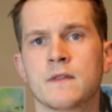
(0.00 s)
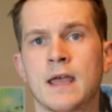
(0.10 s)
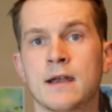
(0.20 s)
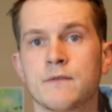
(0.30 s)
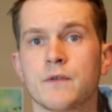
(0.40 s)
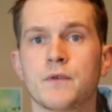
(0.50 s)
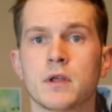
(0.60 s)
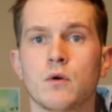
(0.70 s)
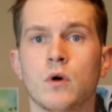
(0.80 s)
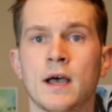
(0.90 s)
The end of the
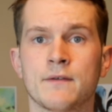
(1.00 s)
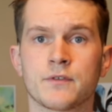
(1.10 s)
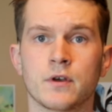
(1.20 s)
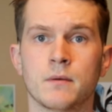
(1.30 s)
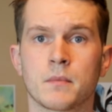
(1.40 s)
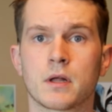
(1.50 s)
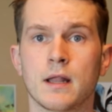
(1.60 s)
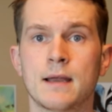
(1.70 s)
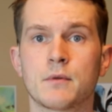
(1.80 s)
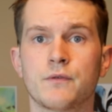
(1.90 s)
video will have some
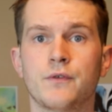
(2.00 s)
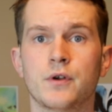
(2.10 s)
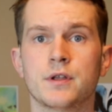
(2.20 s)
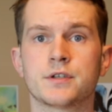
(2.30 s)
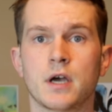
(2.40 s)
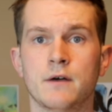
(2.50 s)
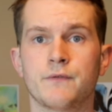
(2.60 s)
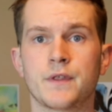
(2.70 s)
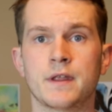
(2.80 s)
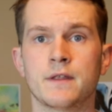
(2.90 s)
glamour footage
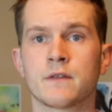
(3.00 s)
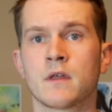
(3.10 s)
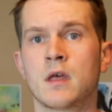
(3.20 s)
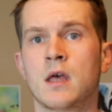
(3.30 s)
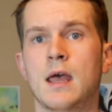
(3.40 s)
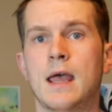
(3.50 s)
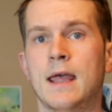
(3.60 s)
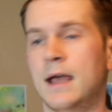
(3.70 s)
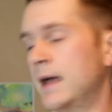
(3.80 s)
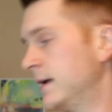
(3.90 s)
of these,
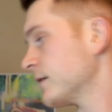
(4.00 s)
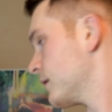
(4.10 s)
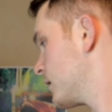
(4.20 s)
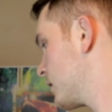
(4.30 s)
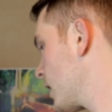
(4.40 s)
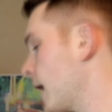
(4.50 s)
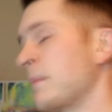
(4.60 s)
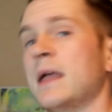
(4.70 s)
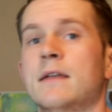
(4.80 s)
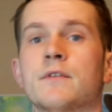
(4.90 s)
and I
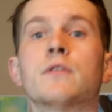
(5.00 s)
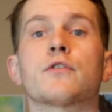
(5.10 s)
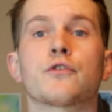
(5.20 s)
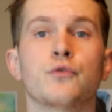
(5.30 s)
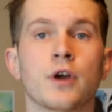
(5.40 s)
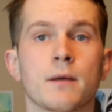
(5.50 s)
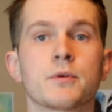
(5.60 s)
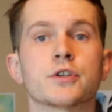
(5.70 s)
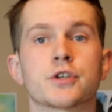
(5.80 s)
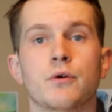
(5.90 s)
may even suit up
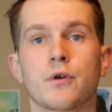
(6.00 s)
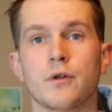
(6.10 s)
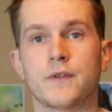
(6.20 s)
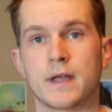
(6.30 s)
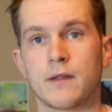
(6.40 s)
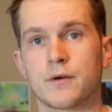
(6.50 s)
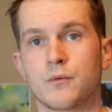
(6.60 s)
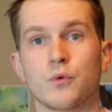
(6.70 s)
to show it all together.